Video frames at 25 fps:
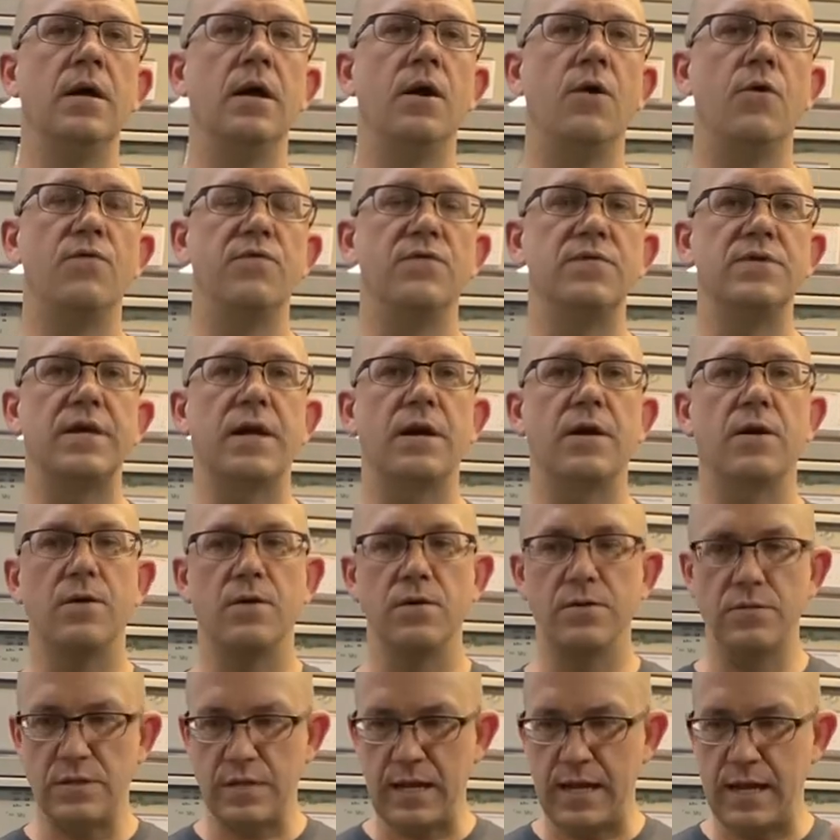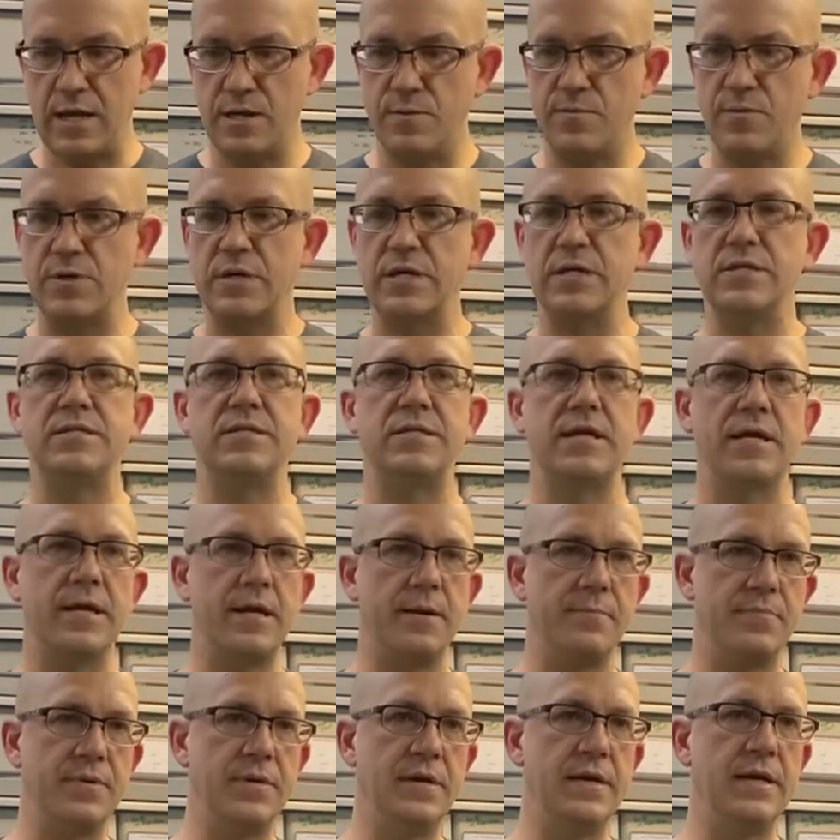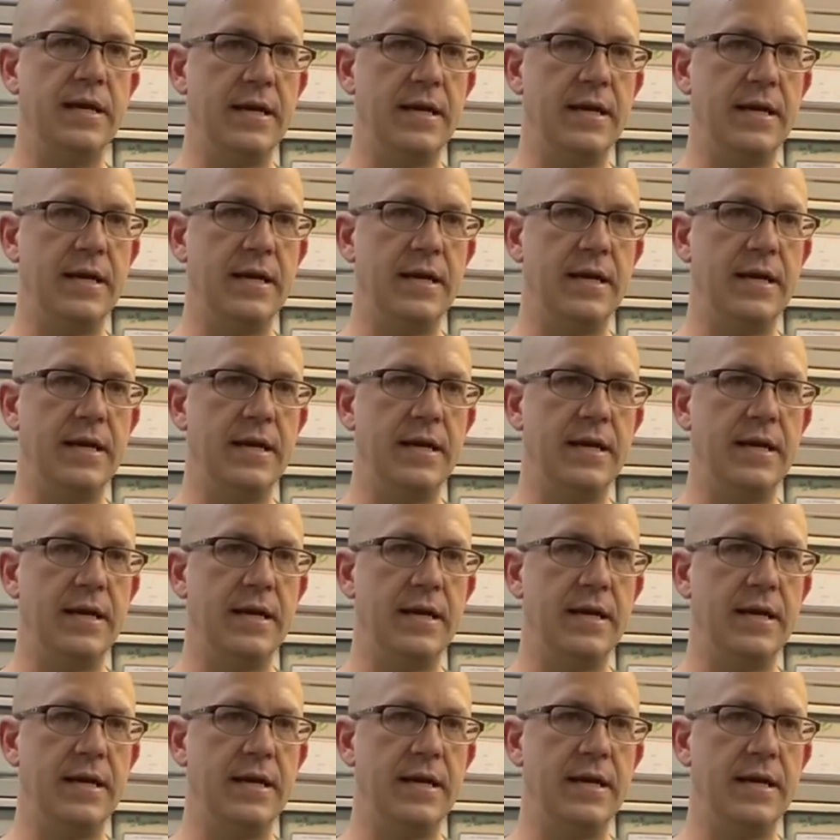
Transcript: over there, the animal gets set up,